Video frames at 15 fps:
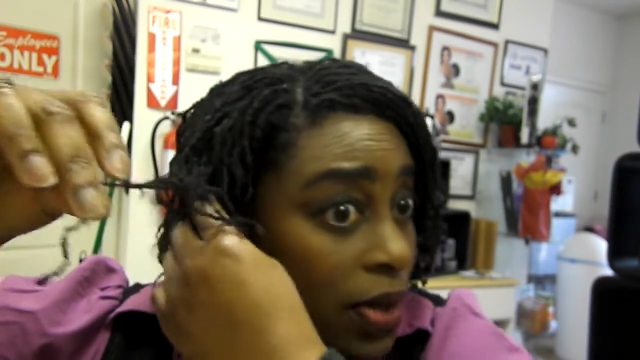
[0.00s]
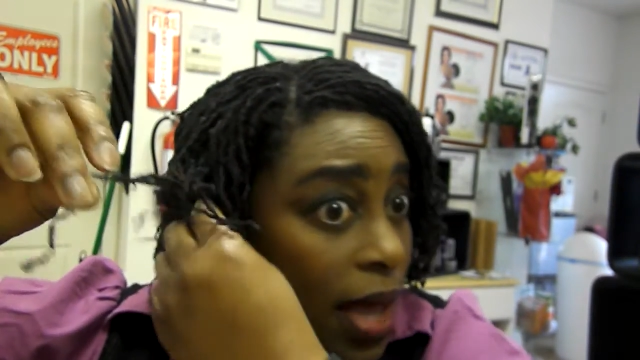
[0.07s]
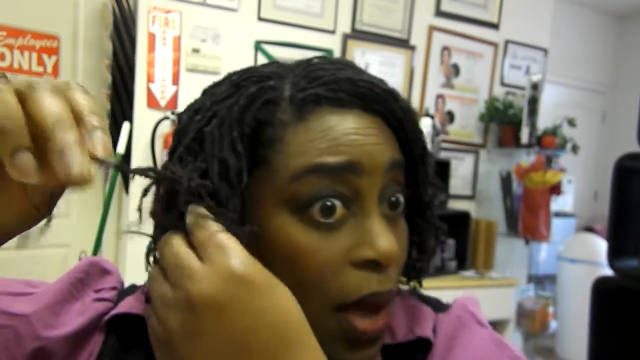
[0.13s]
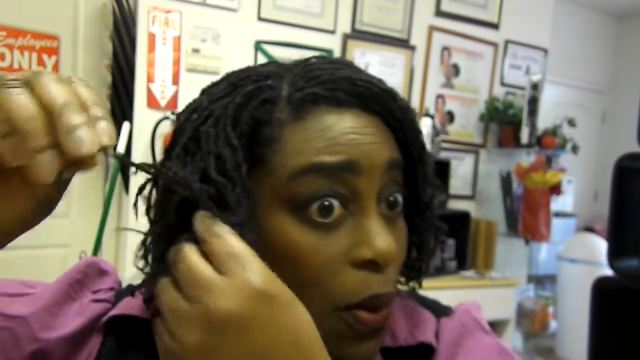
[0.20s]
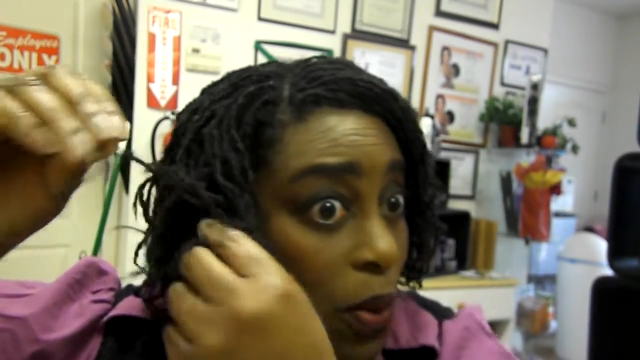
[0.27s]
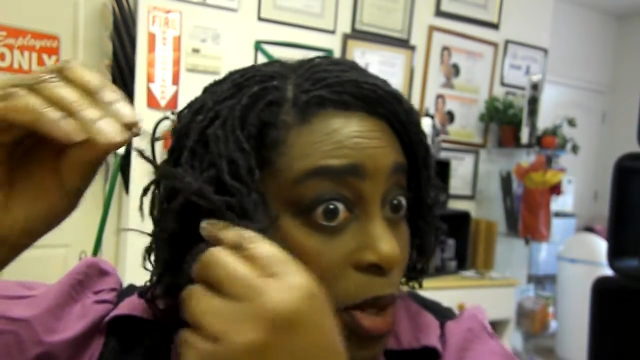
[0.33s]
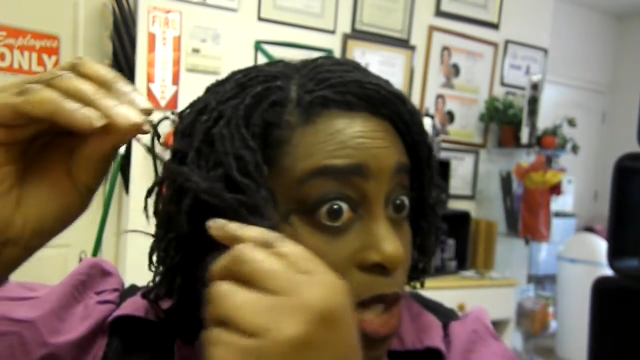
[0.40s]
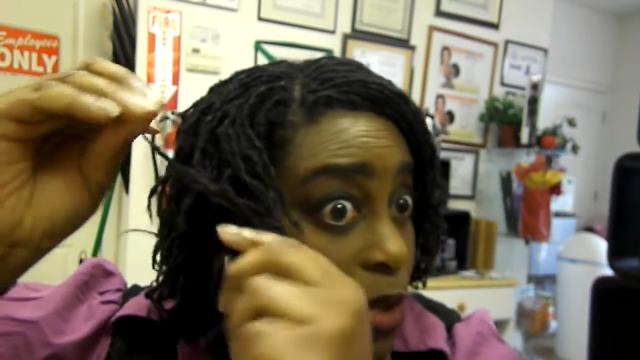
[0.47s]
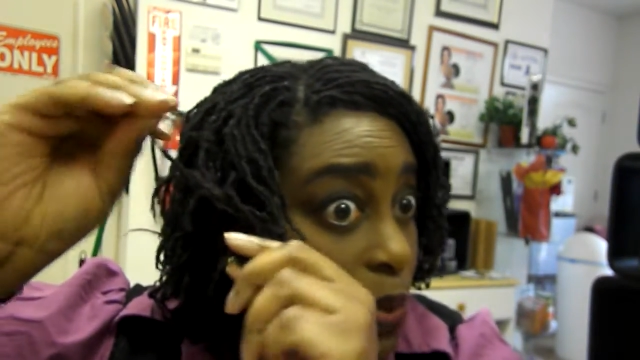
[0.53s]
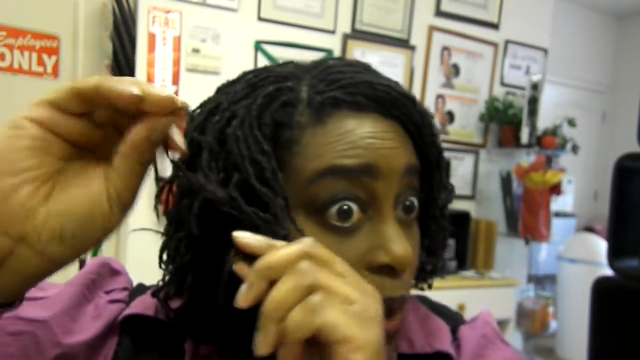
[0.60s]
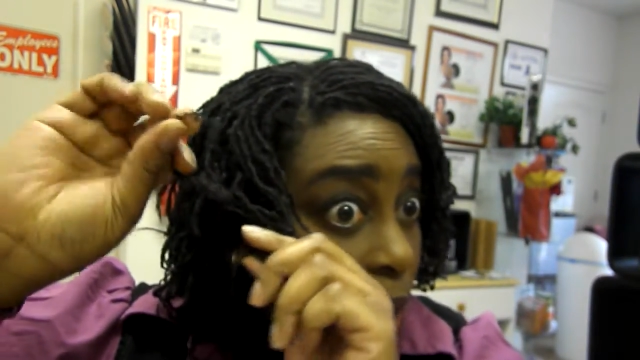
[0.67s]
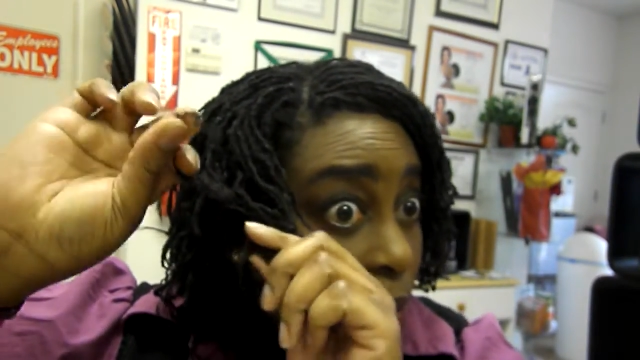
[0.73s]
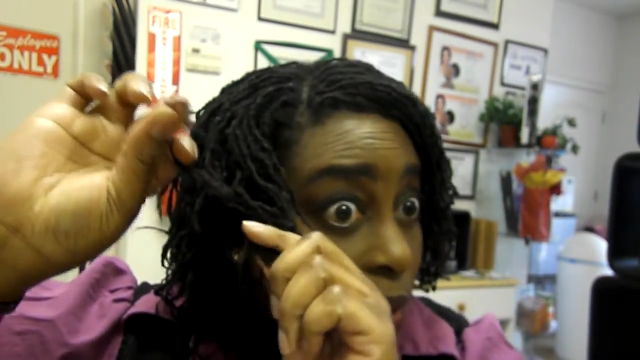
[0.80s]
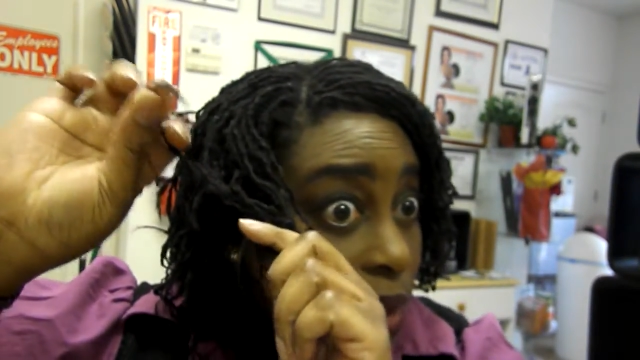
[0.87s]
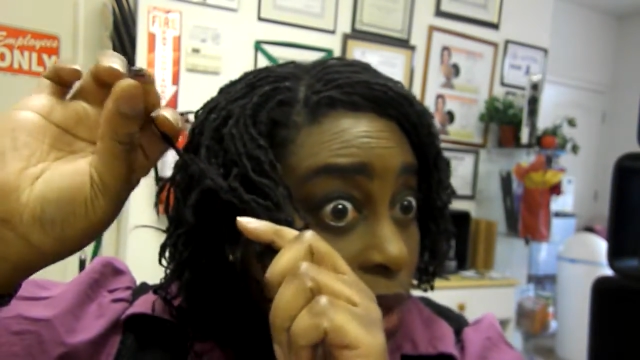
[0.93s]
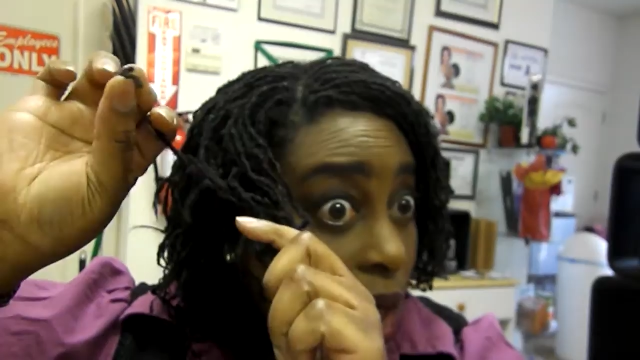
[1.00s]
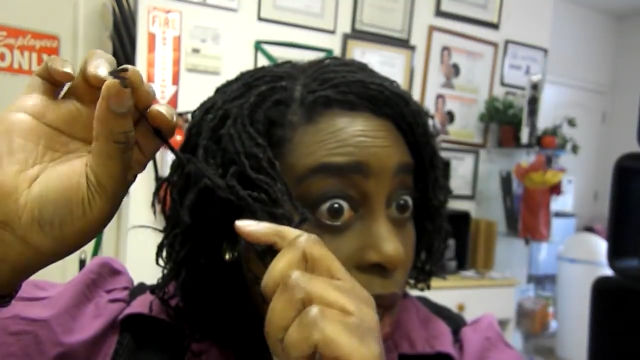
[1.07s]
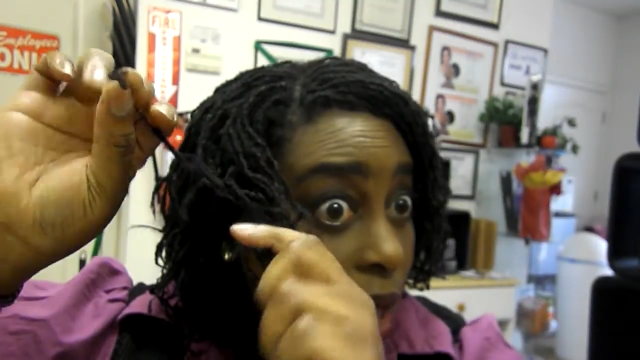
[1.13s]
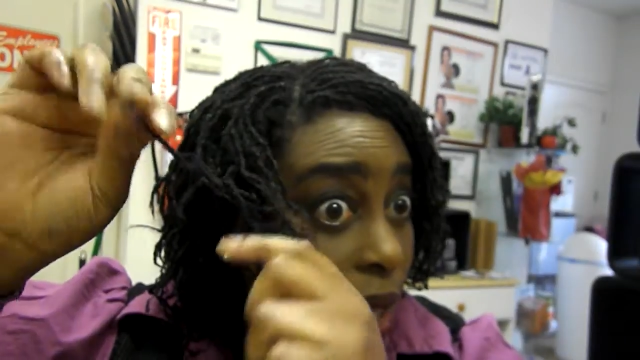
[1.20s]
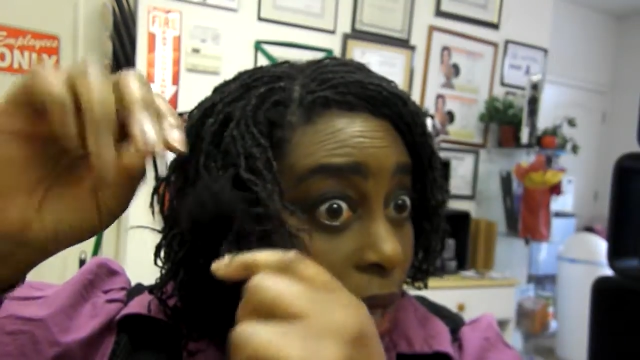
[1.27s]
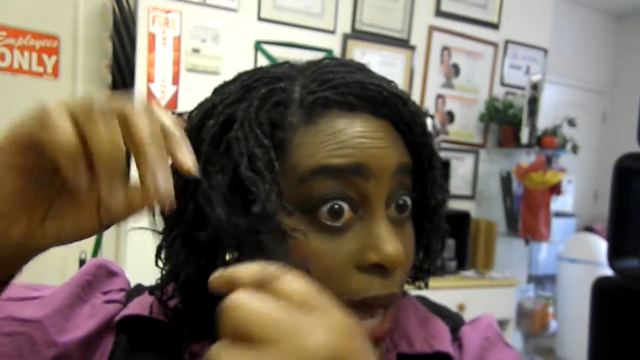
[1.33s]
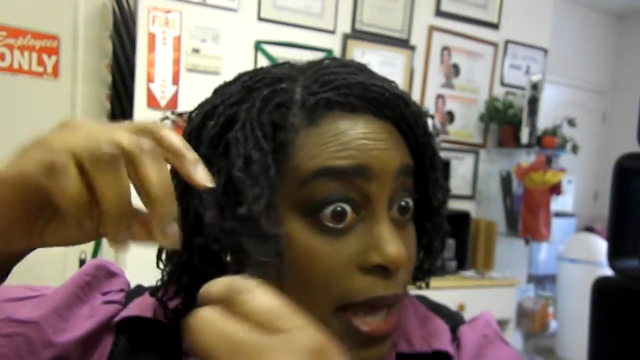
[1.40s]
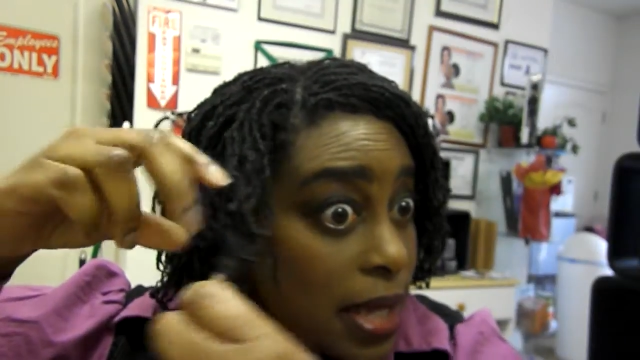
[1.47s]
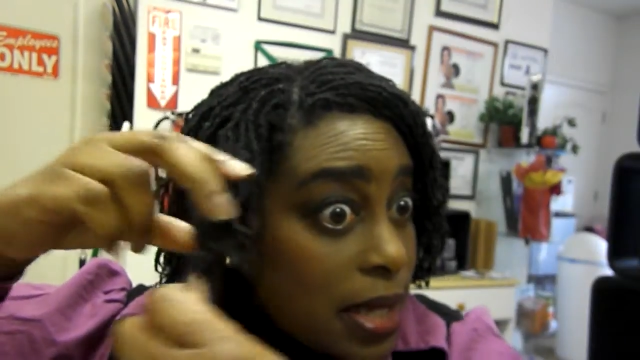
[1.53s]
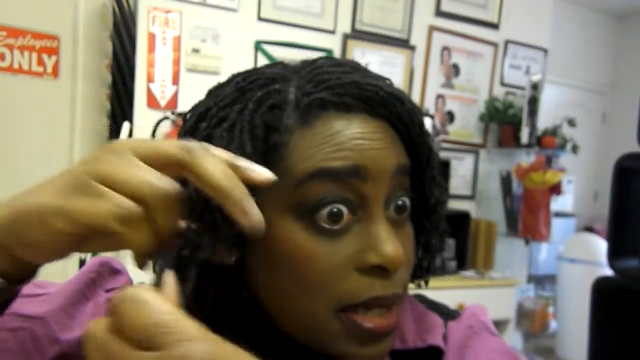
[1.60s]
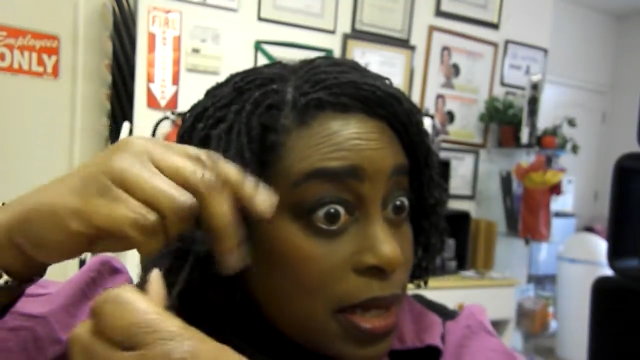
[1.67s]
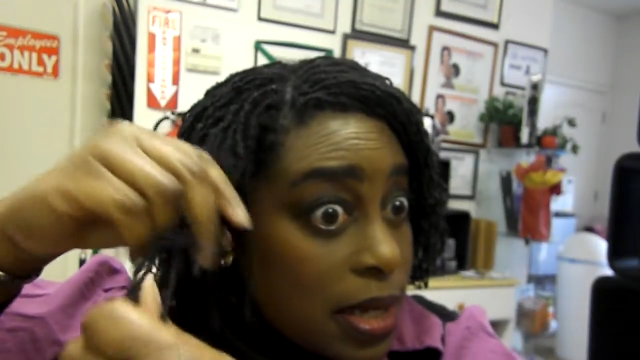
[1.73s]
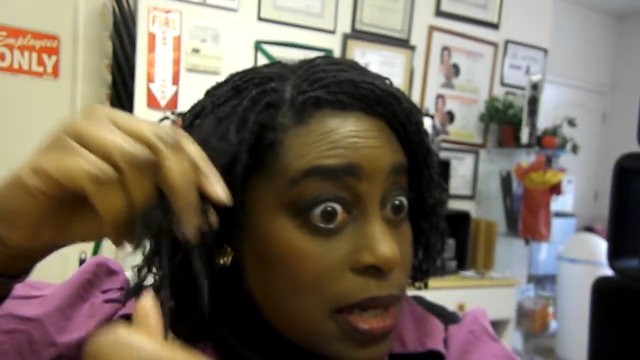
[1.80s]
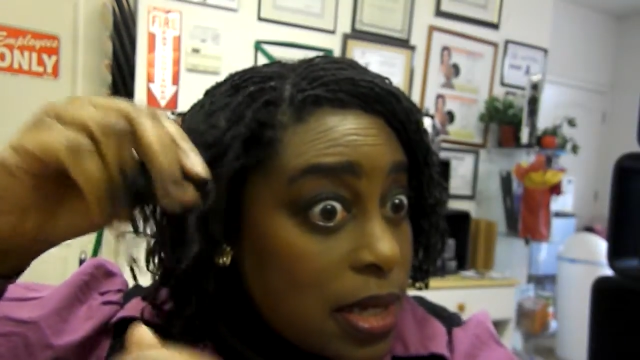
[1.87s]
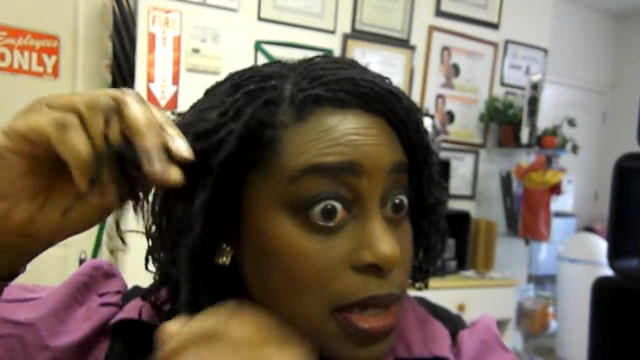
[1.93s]
That one's probably not
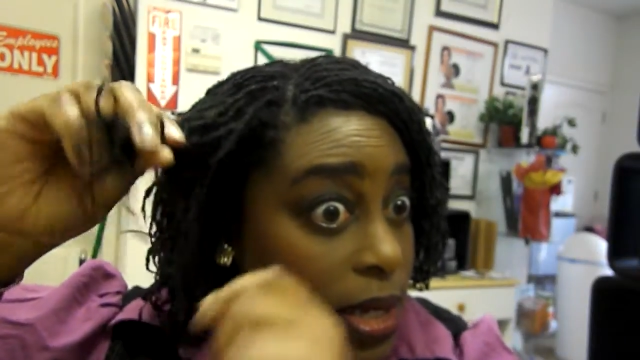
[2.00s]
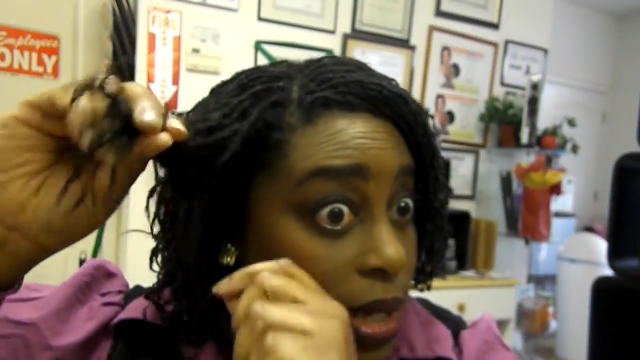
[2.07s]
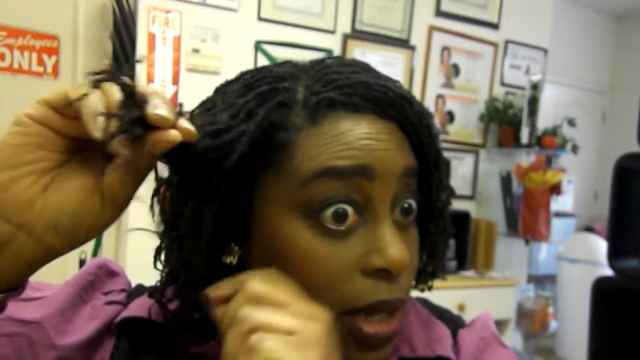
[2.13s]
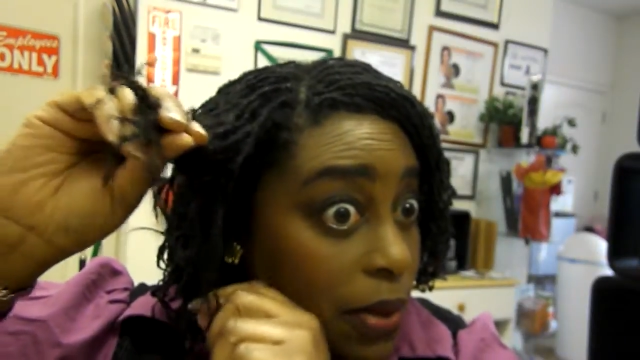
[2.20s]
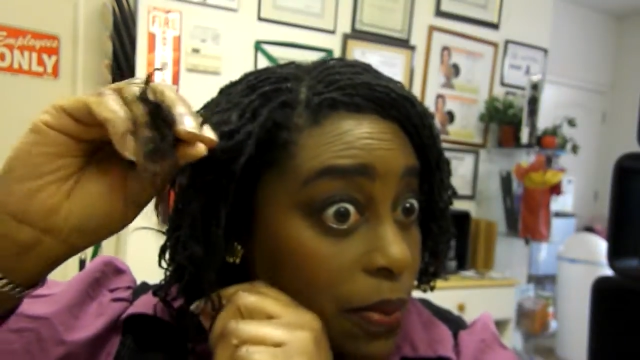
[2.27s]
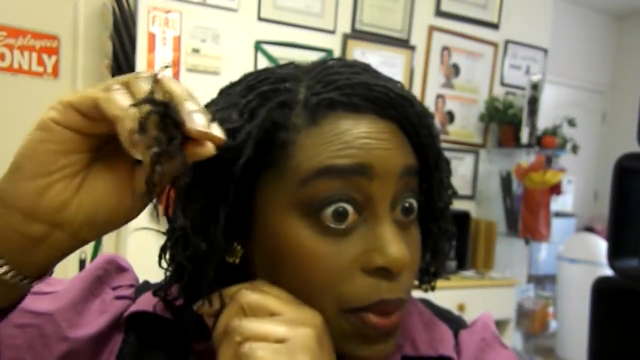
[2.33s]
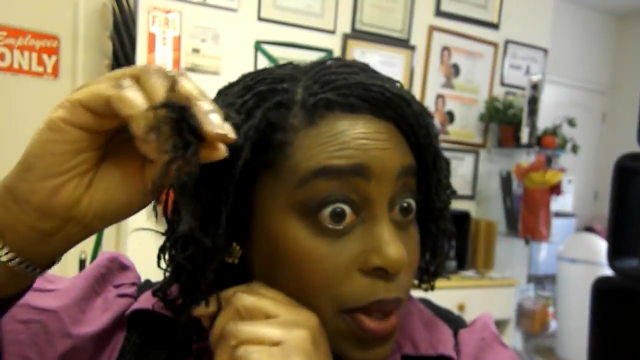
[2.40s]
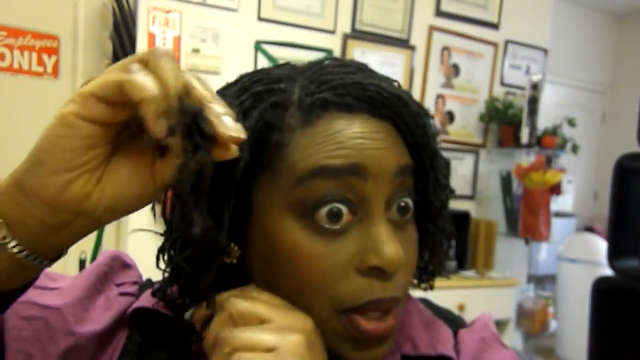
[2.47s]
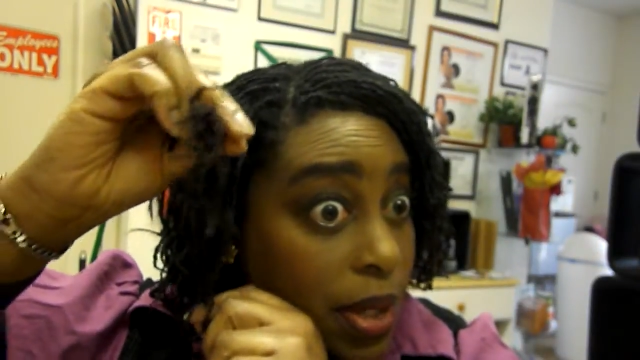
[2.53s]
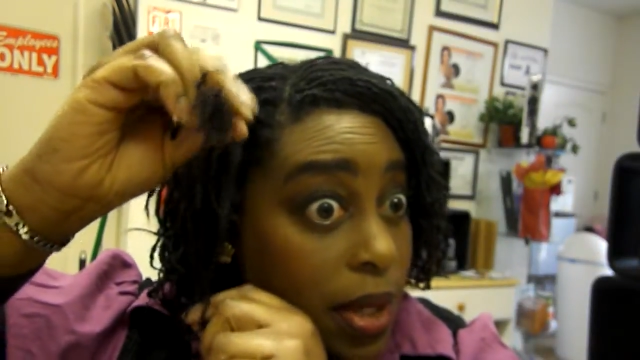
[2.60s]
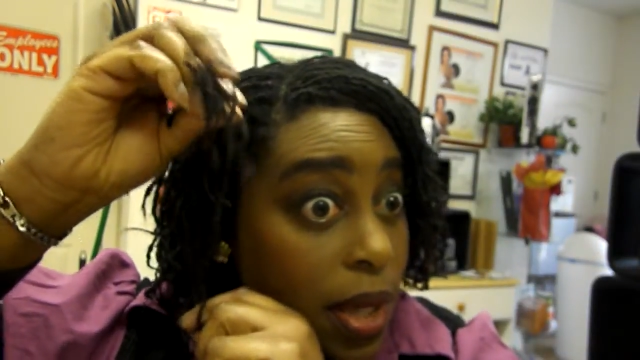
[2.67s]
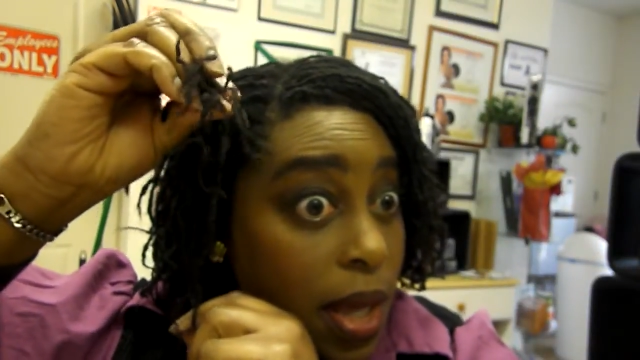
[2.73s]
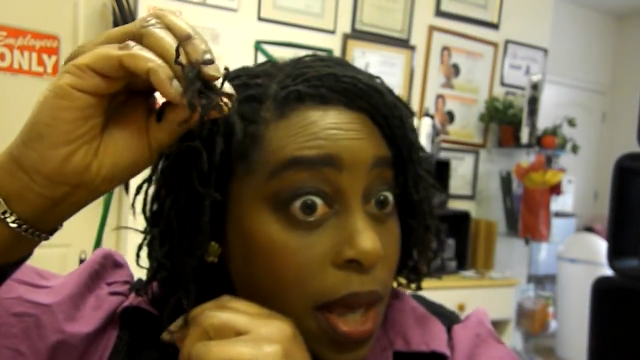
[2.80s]
as distinct, but